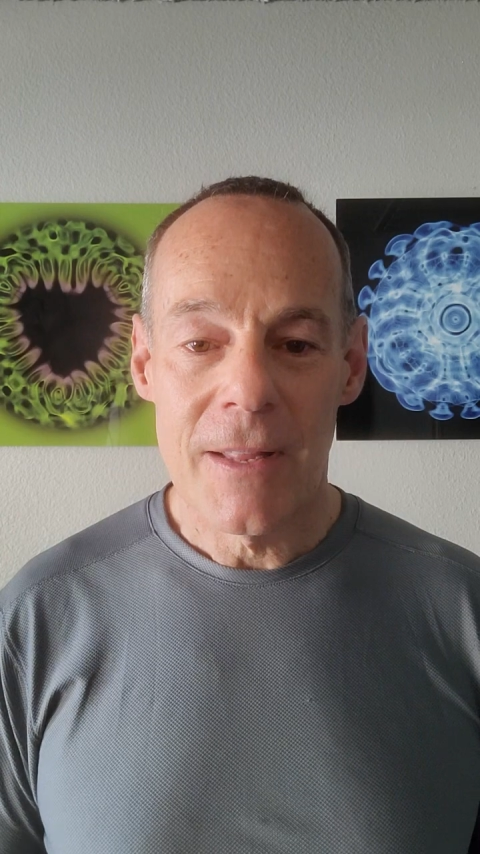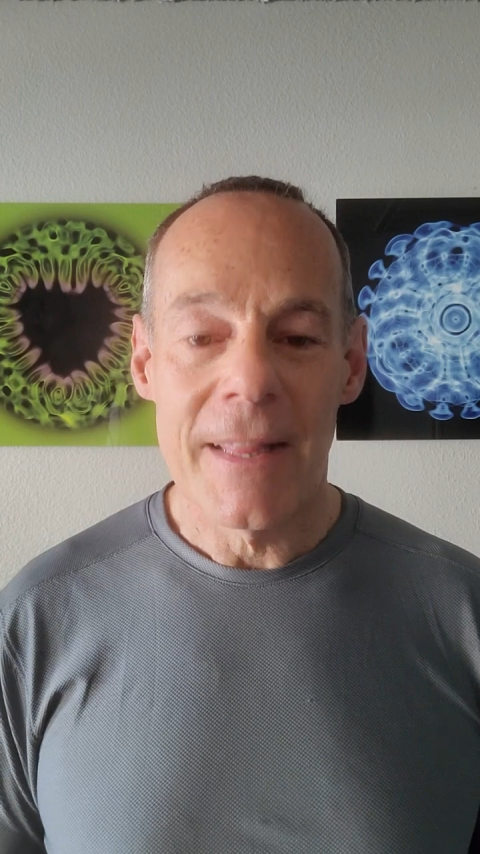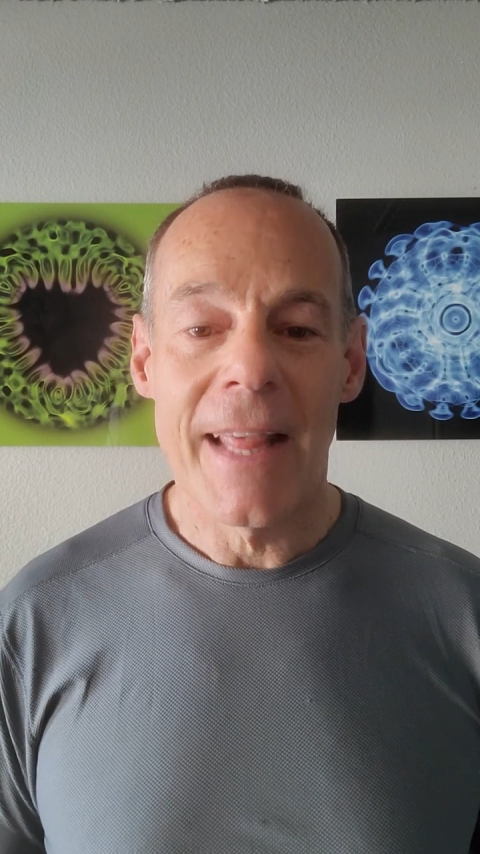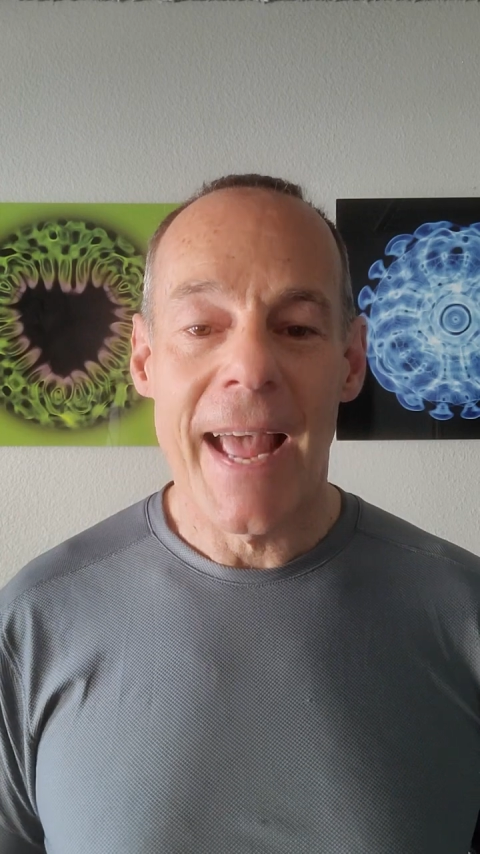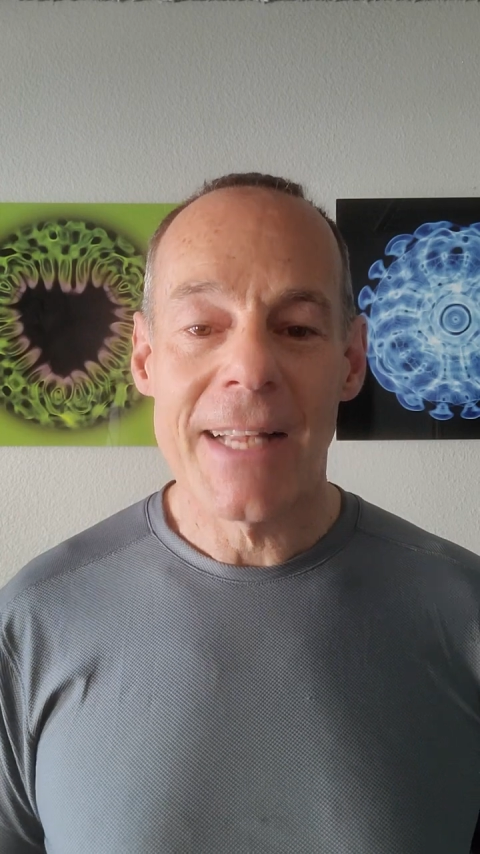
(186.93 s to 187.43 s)

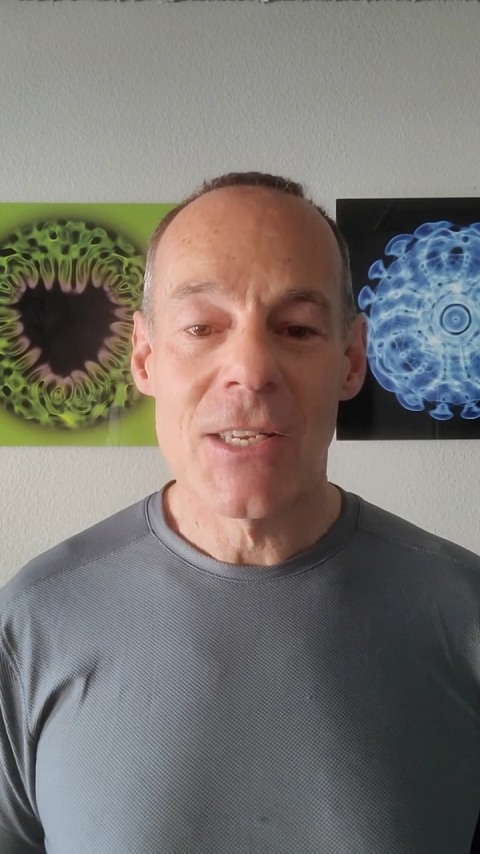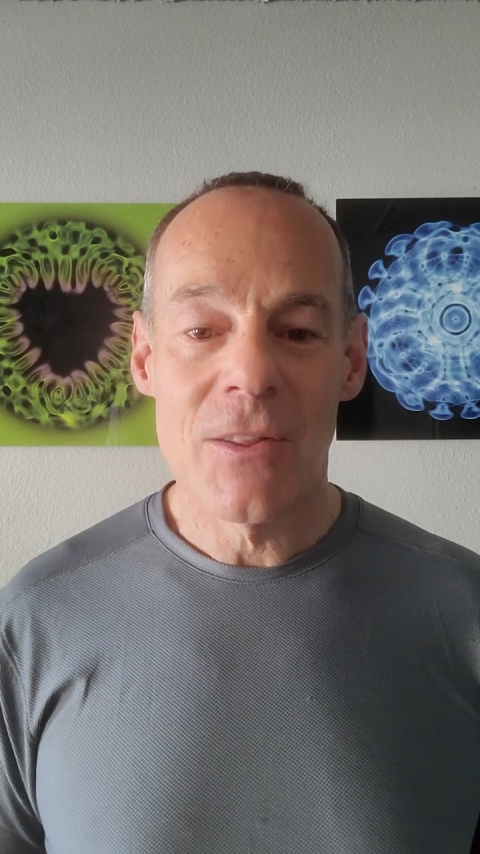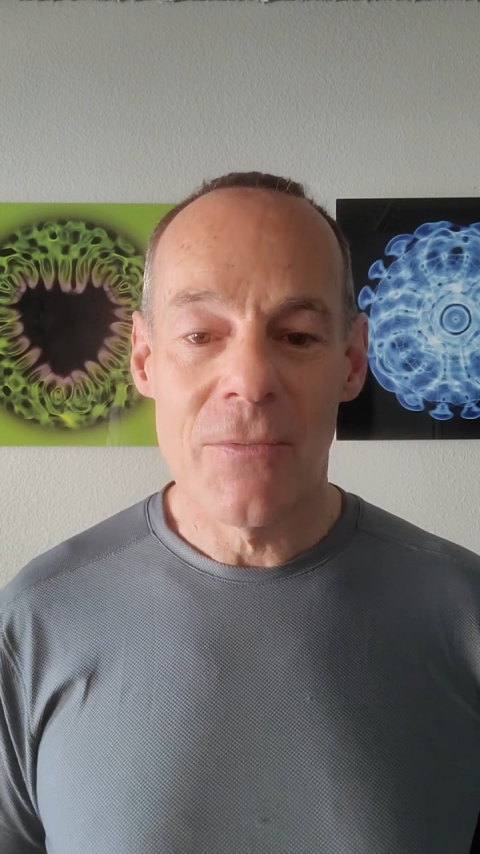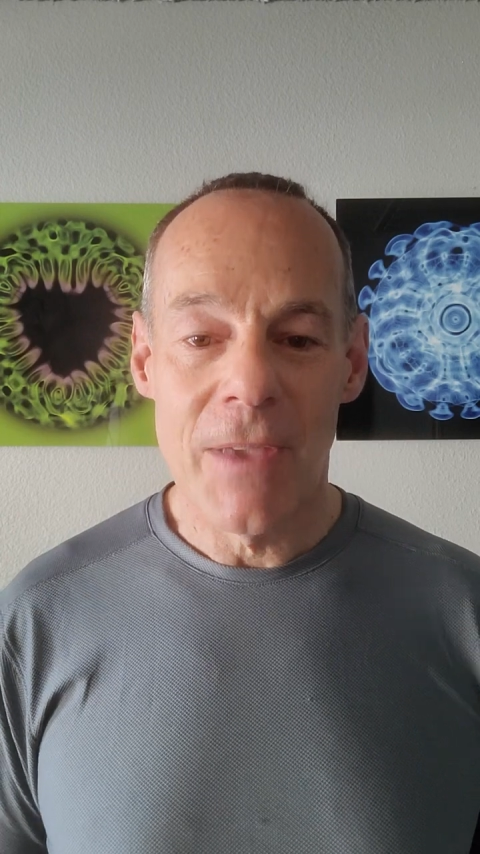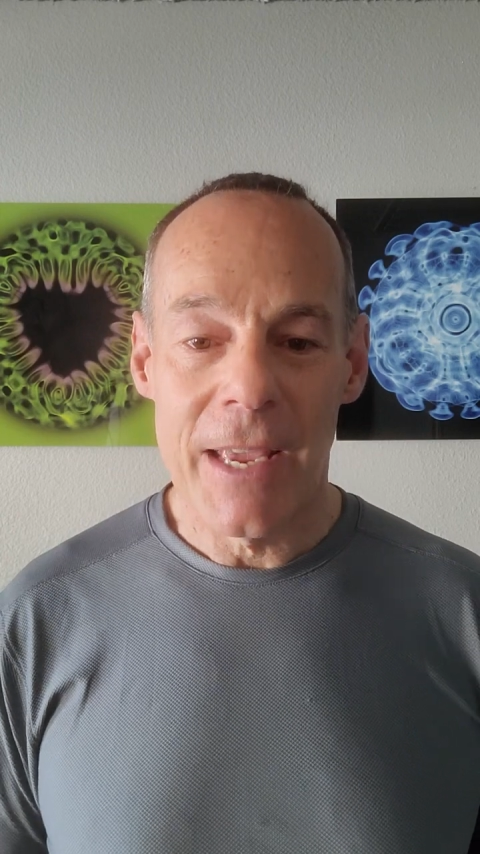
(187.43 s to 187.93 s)
That's
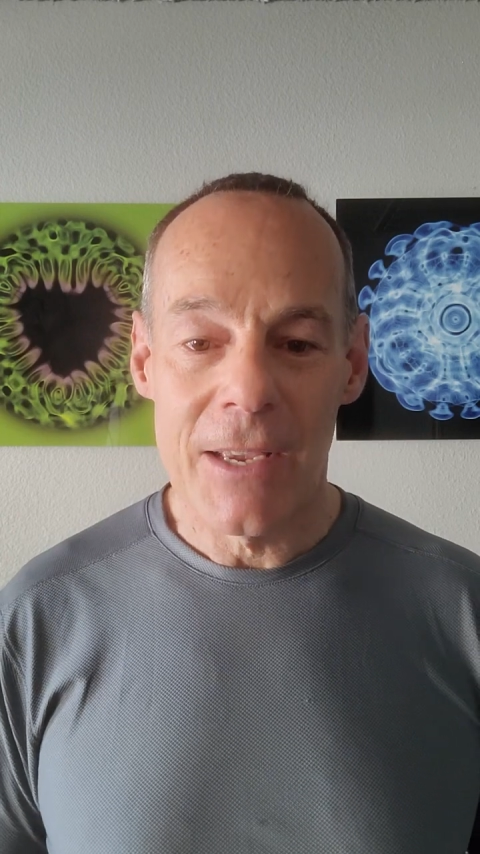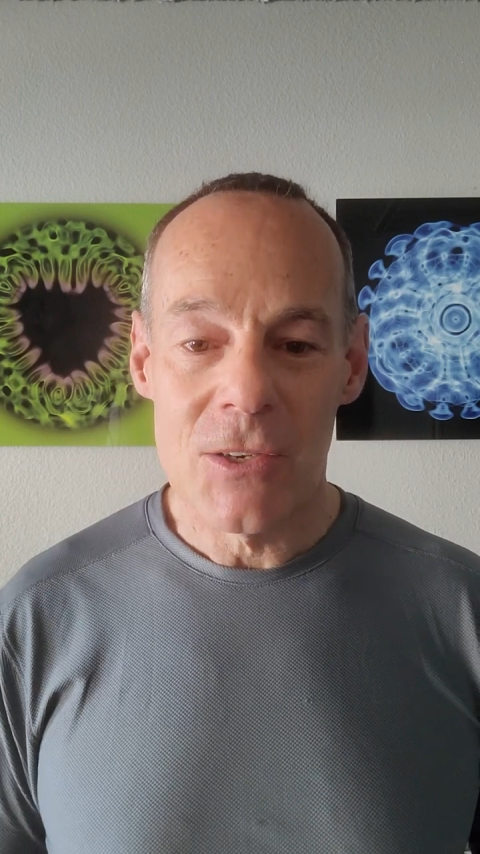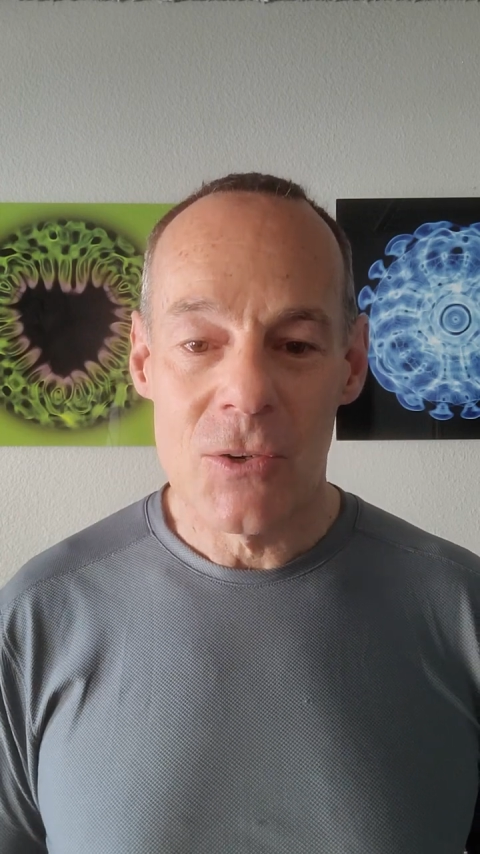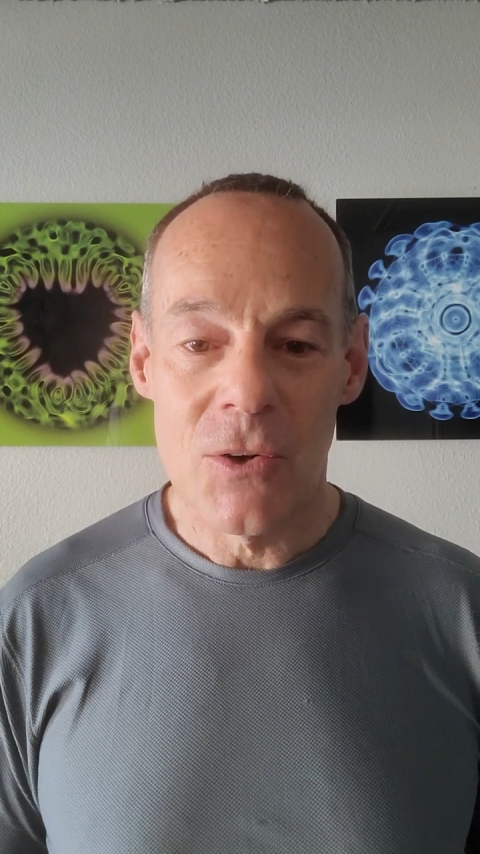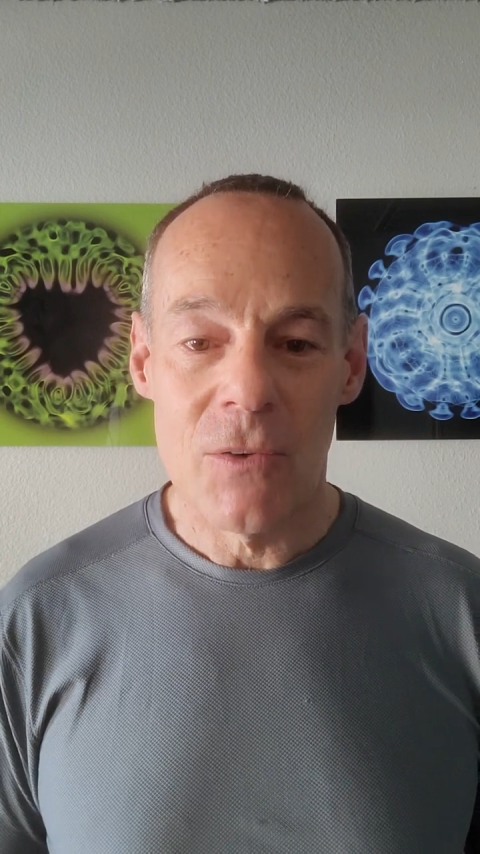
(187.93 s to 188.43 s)
the
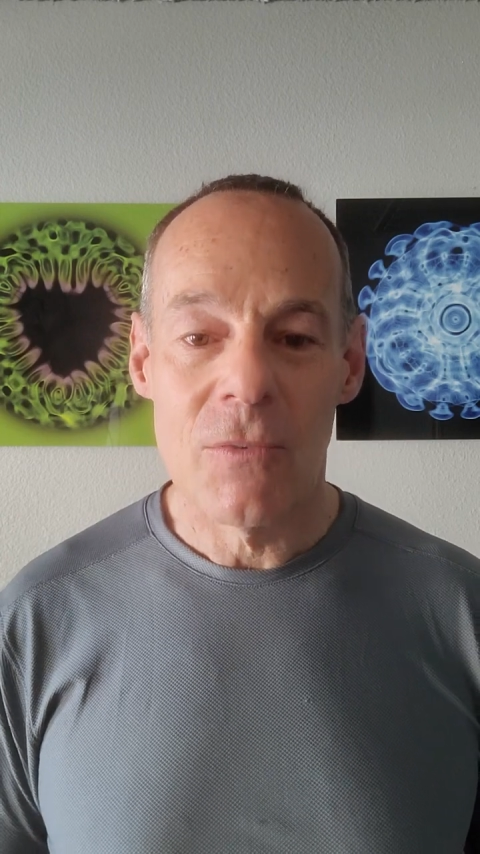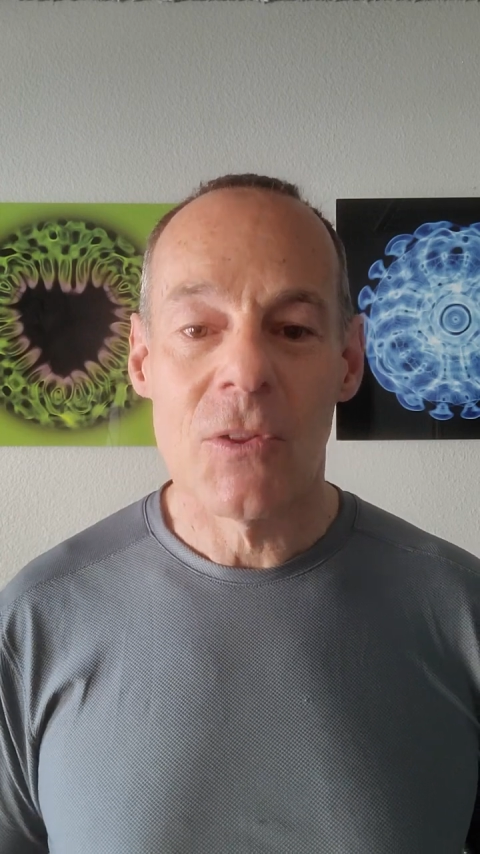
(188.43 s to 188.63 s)
vagus nerve.